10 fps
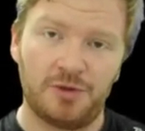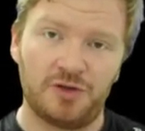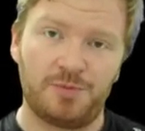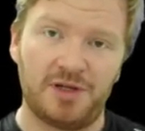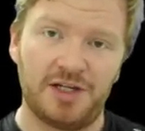
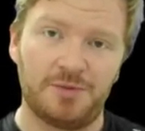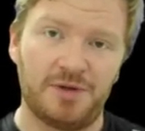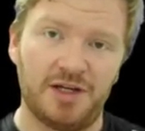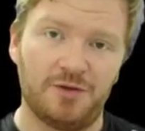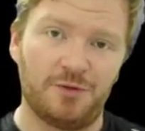multiplied
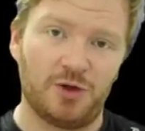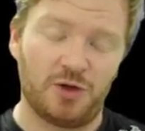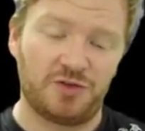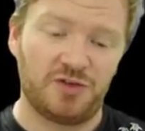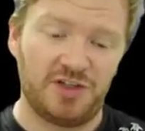by the
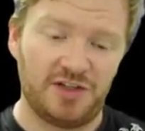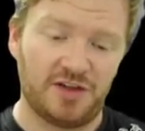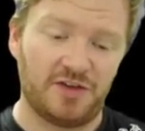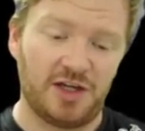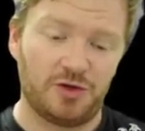velocity
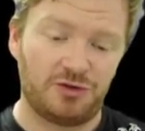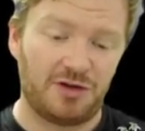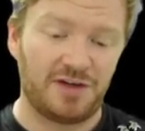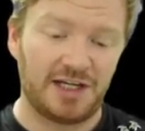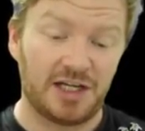that they are
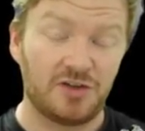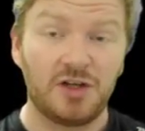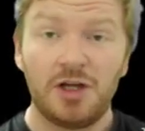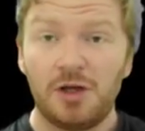travelling at.